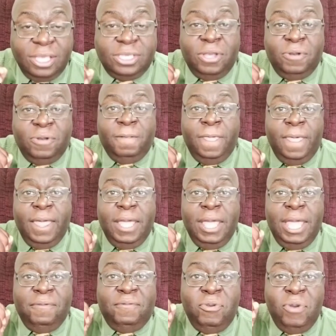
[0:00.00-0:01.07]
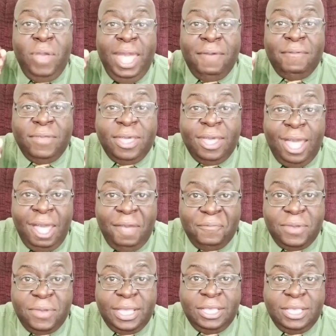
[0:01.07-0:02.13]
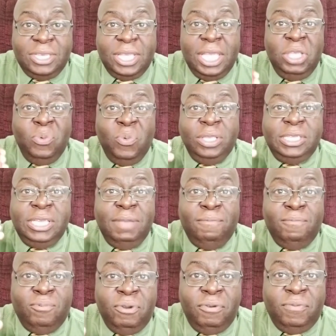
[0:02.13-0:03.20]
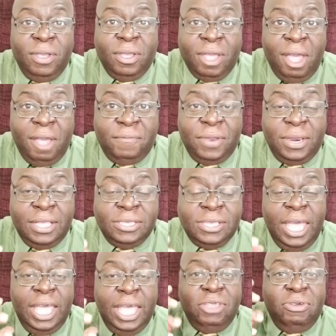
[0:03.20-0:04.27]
So if you have confidence and you want to improve your confidence,